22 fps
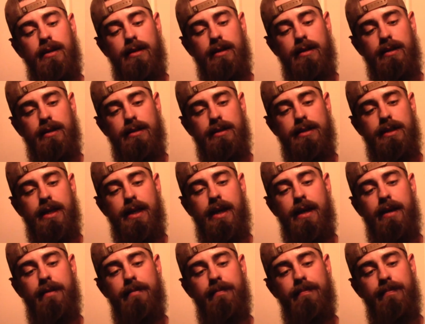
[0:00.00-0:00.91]
is
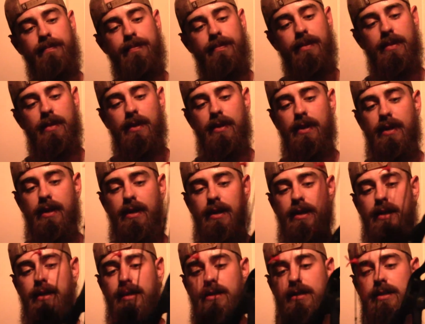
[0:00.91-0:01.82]
that,
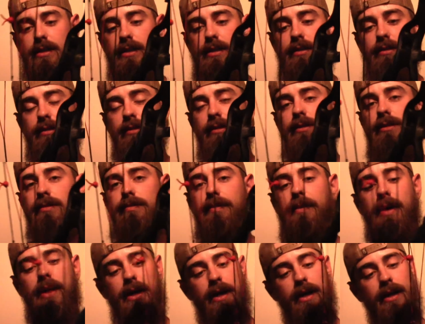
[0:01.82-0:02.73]
excuse
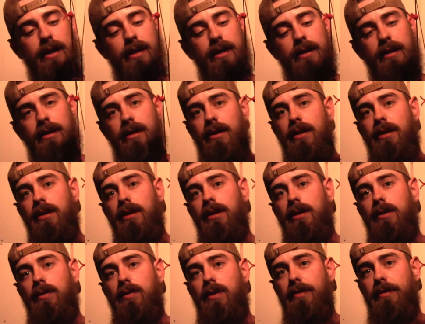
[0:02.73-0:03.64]
my
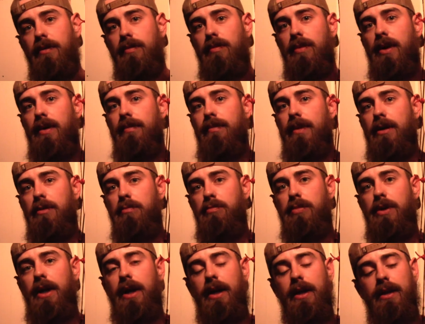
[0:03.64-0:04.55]
quiver mount
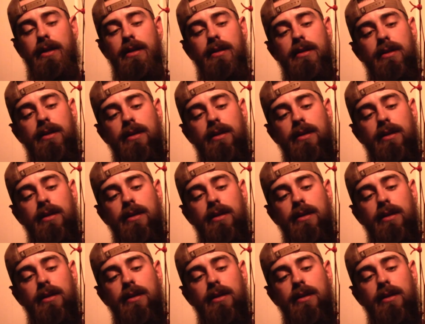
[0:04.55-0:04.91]
bracket,